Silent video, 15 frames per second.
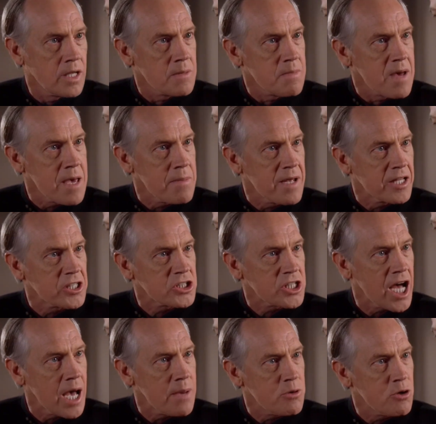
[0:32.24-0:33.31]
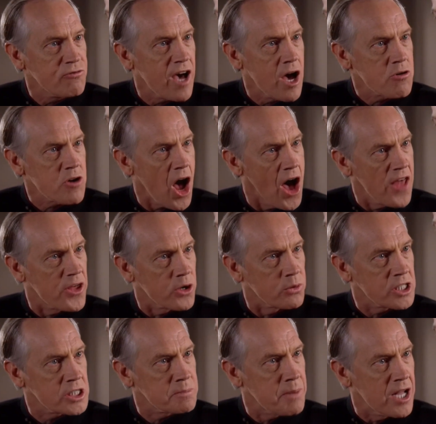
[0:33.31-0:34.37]
maybe it's time you found other
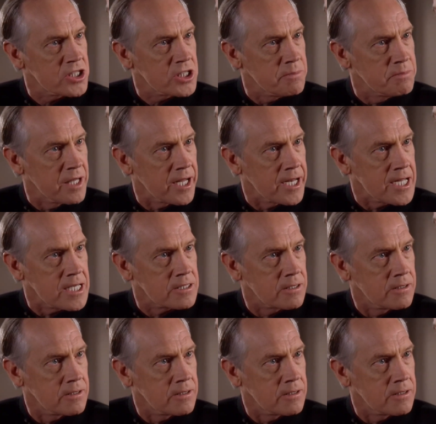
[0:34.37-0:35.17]
responsibilities.